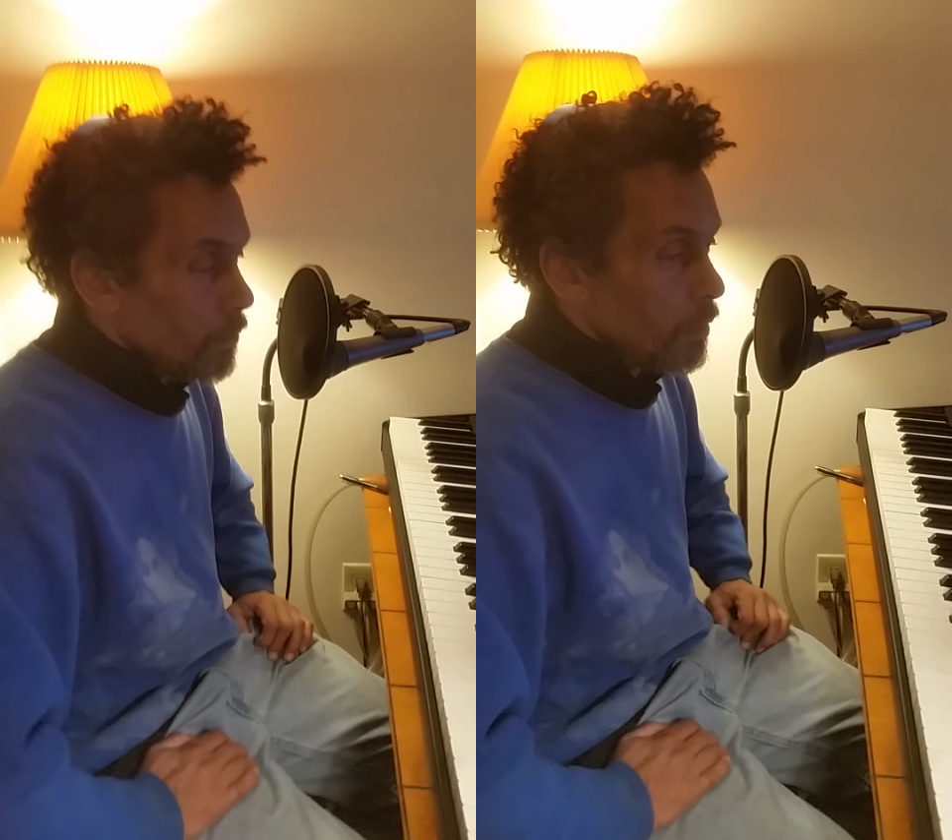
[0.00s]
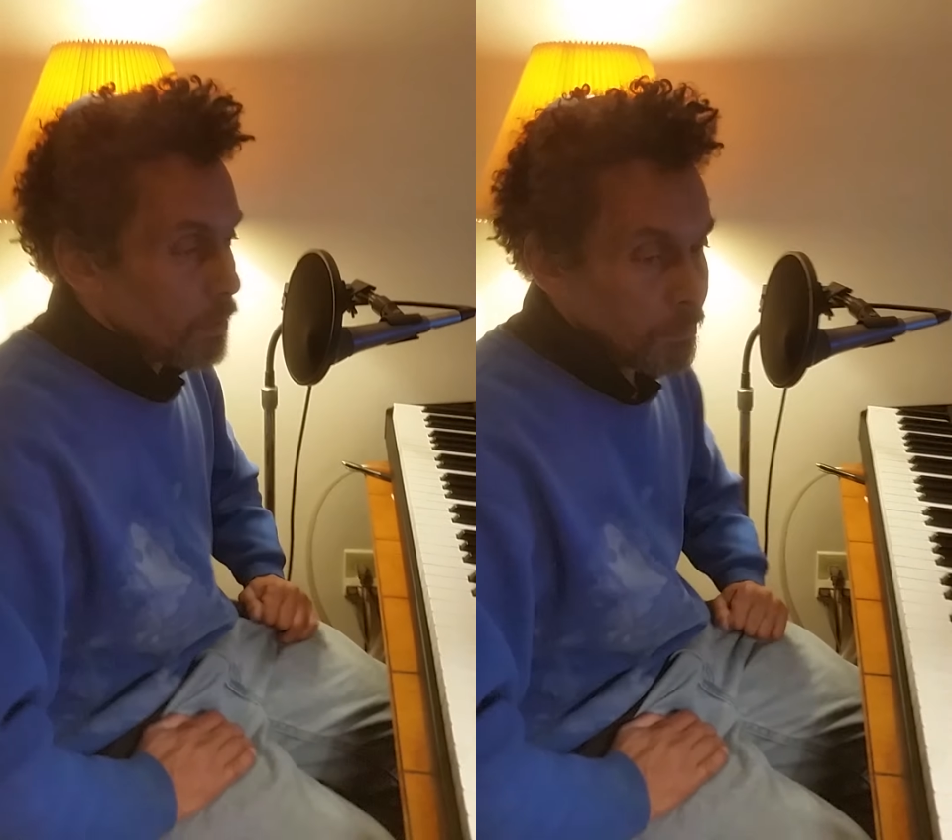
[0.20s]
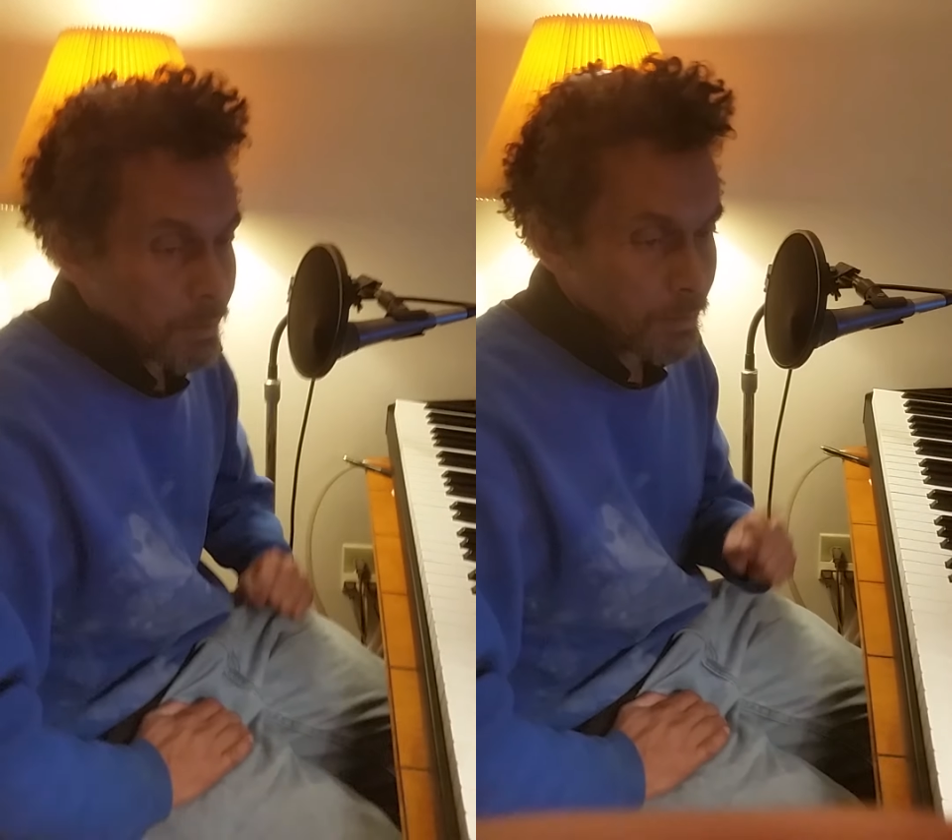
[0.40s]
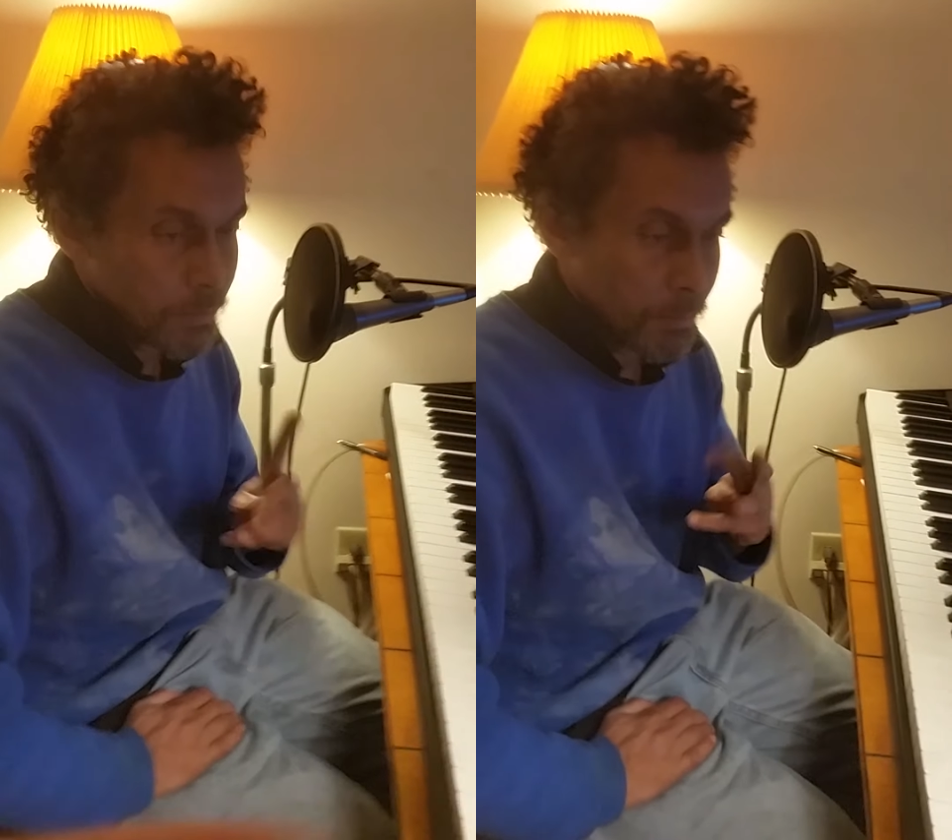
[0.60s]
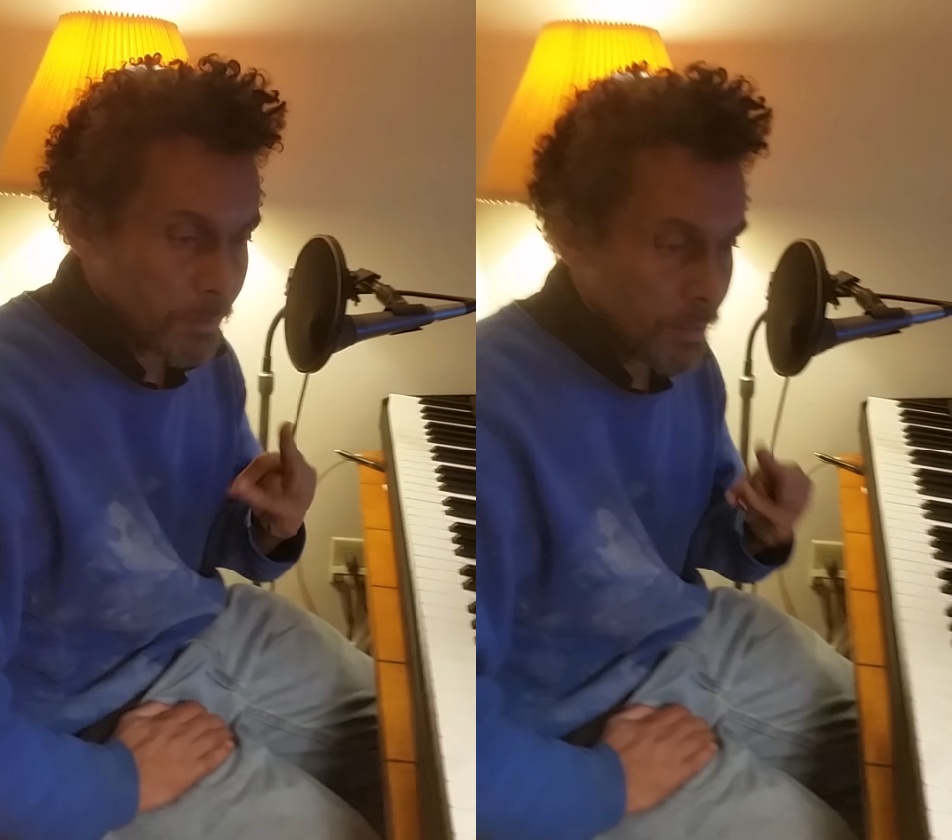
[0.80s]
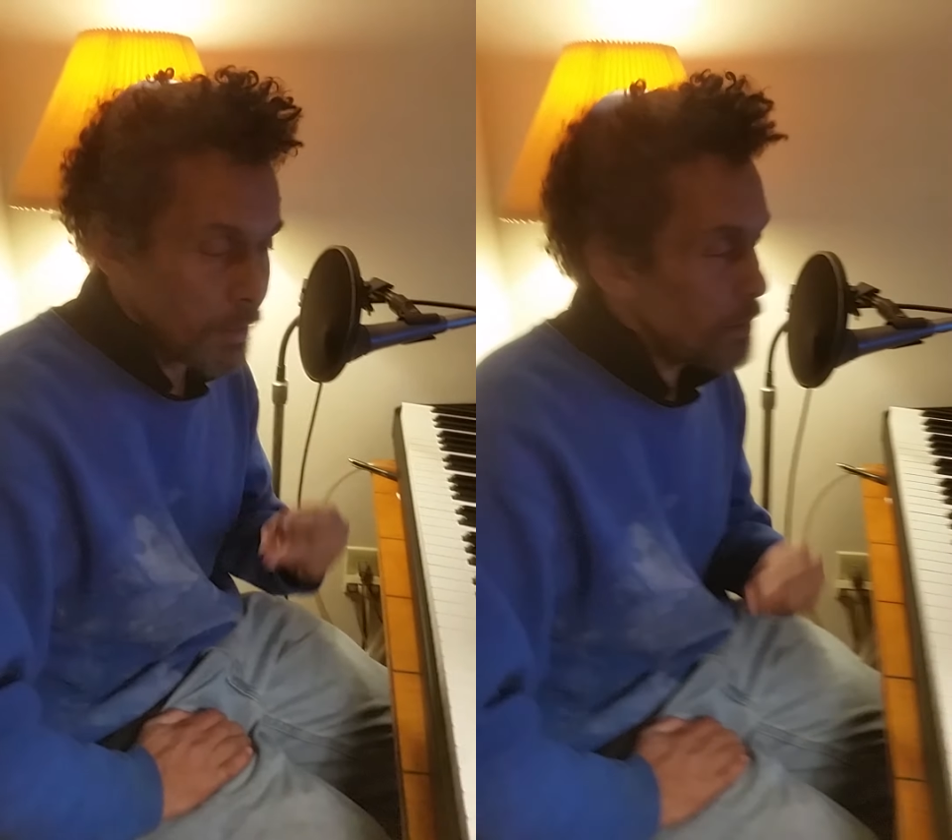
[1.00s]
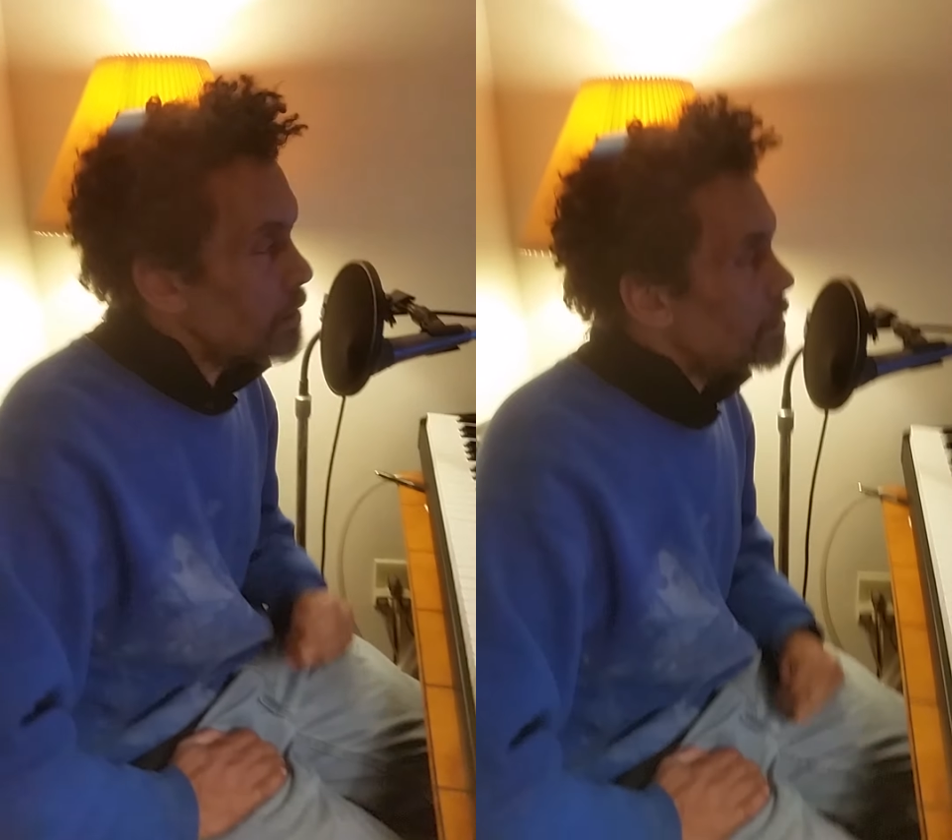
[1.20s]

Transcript: We're going to make some hits.